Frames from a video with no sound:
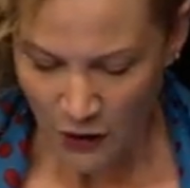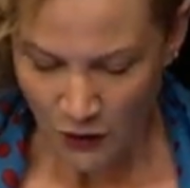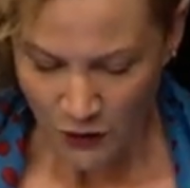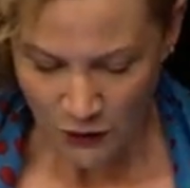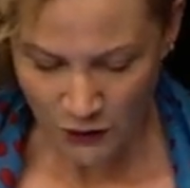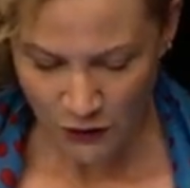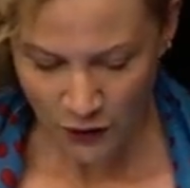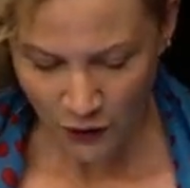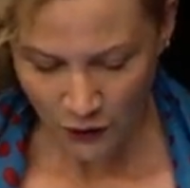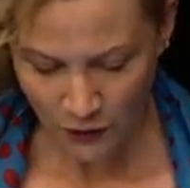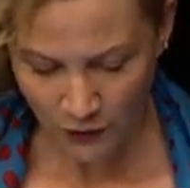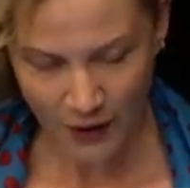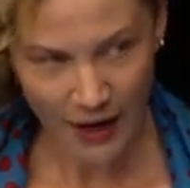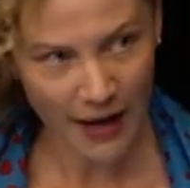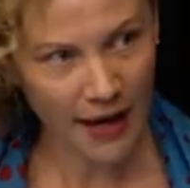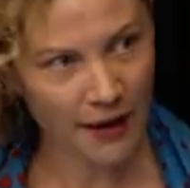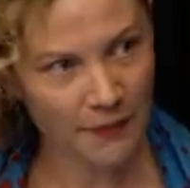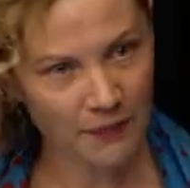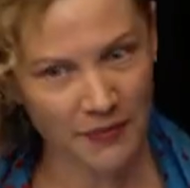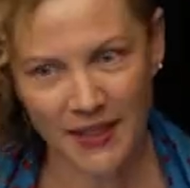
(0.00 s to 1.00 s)
So
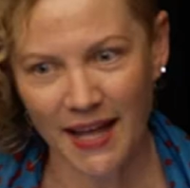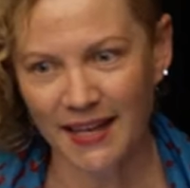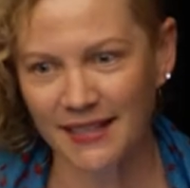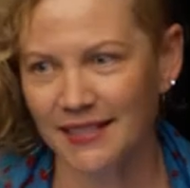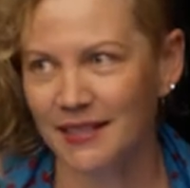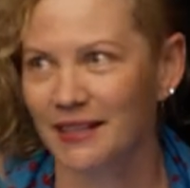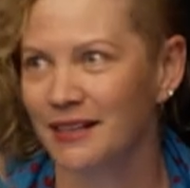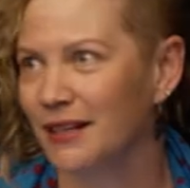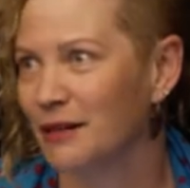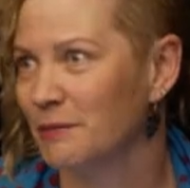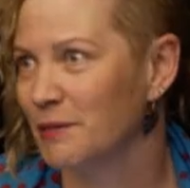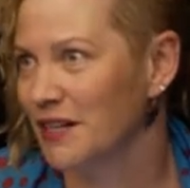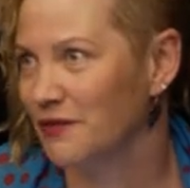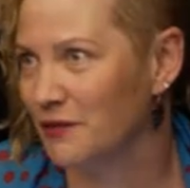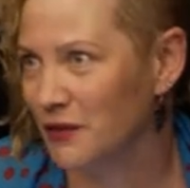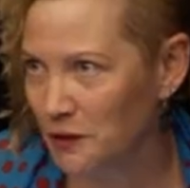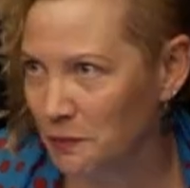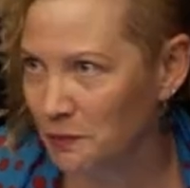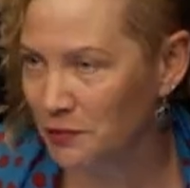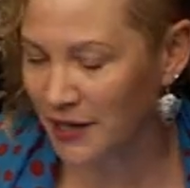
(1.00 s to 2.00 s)
that's a little bit of
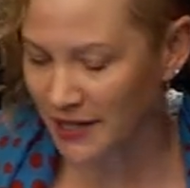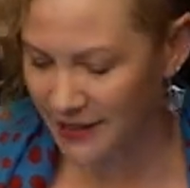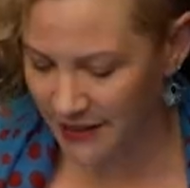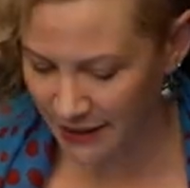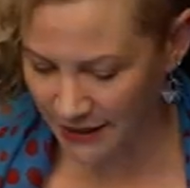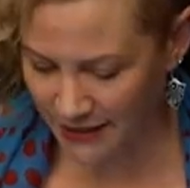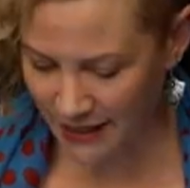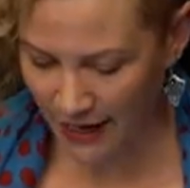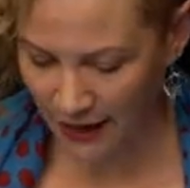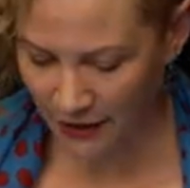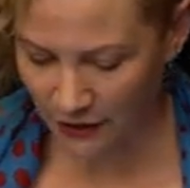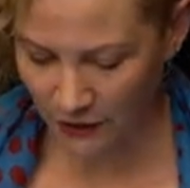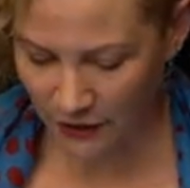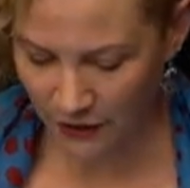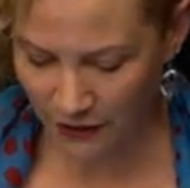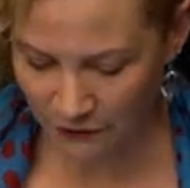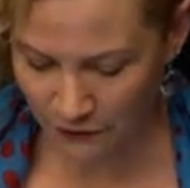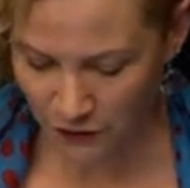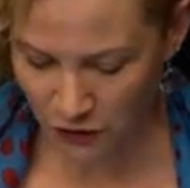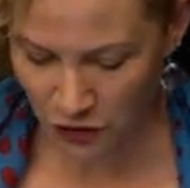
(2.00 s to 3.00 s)
a depressing take on
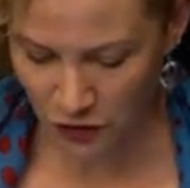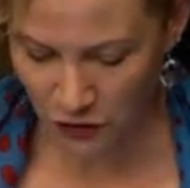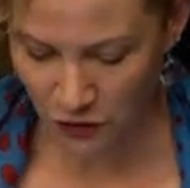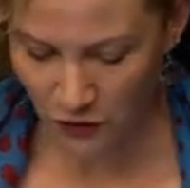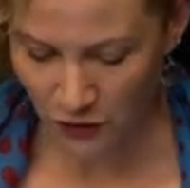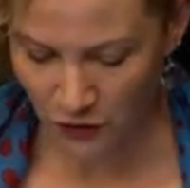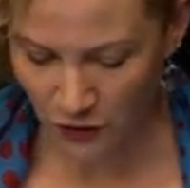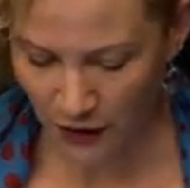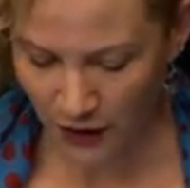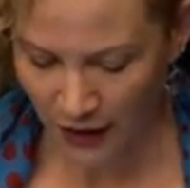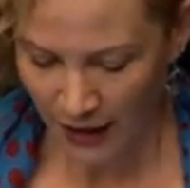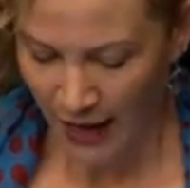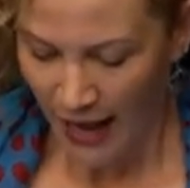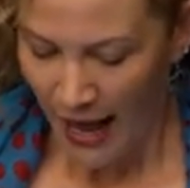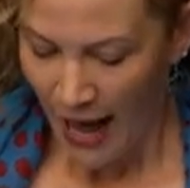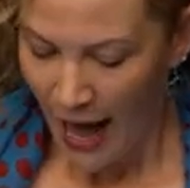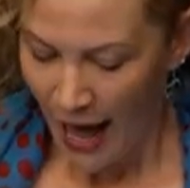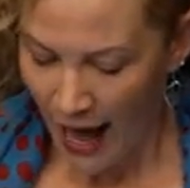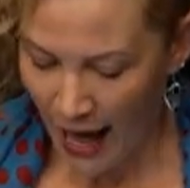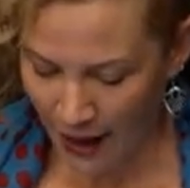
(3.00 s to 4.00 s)
it for sure.
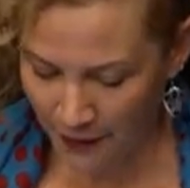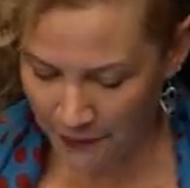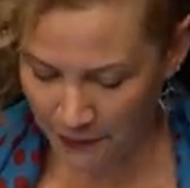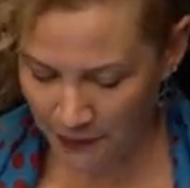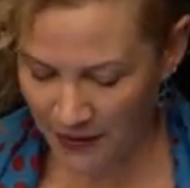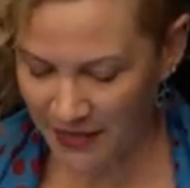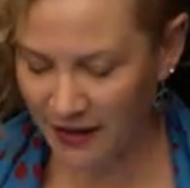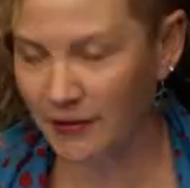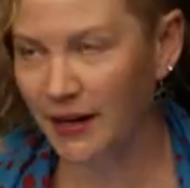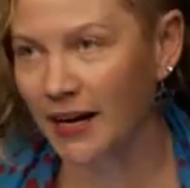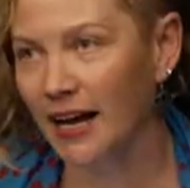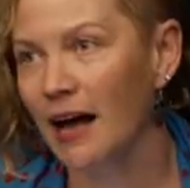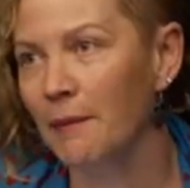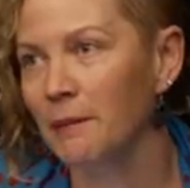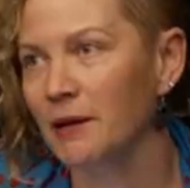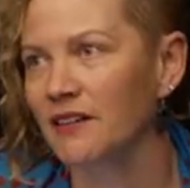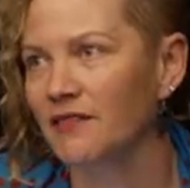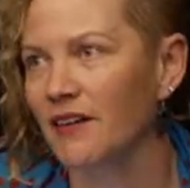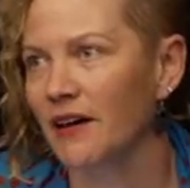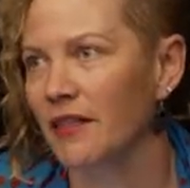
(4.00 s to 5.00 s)
But there are a
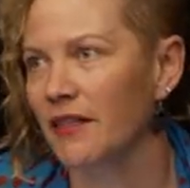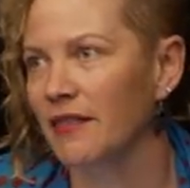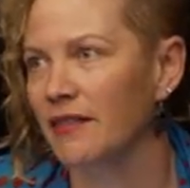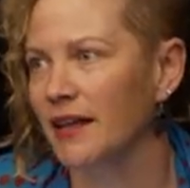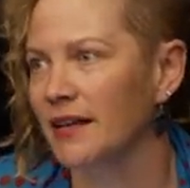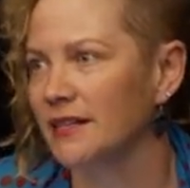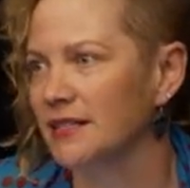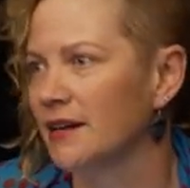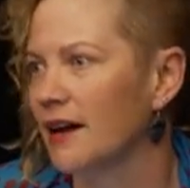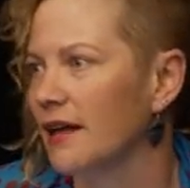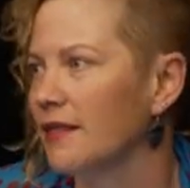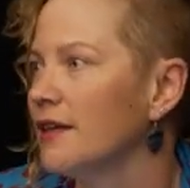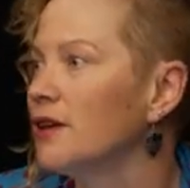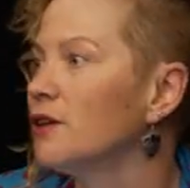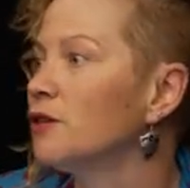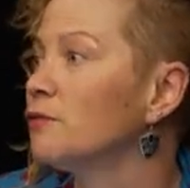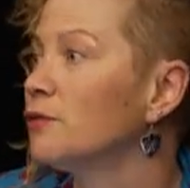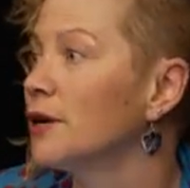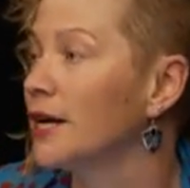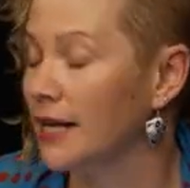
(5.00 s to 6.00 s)
couple of other things that I think
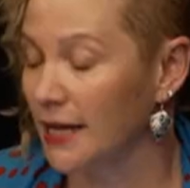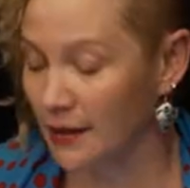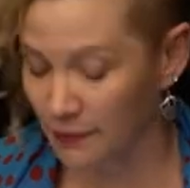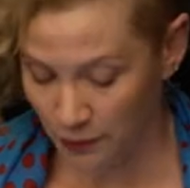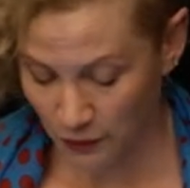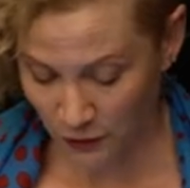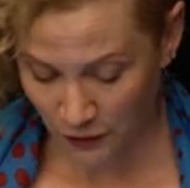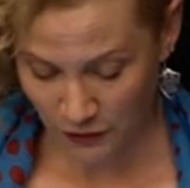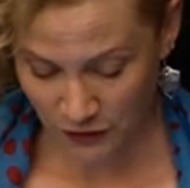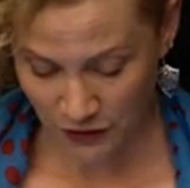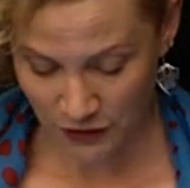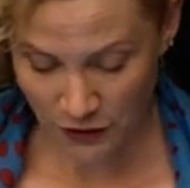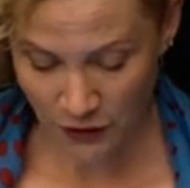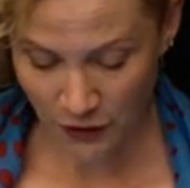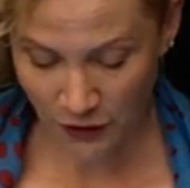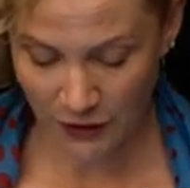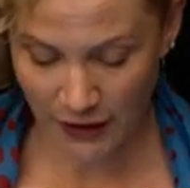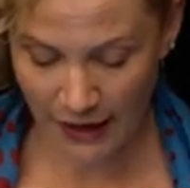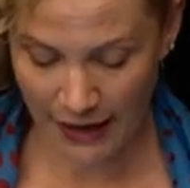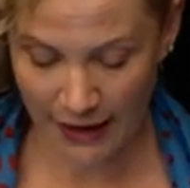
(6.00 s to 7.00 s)
are really important to
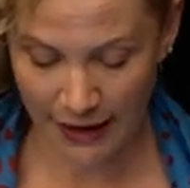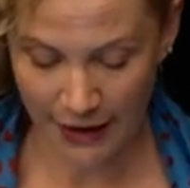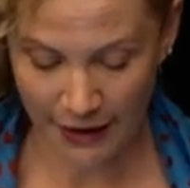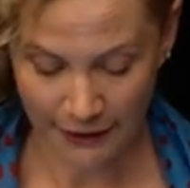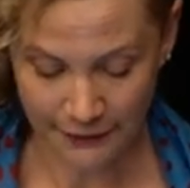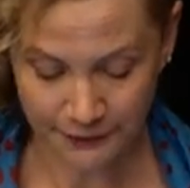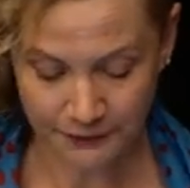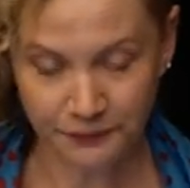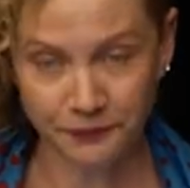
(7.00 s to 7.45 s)
note here.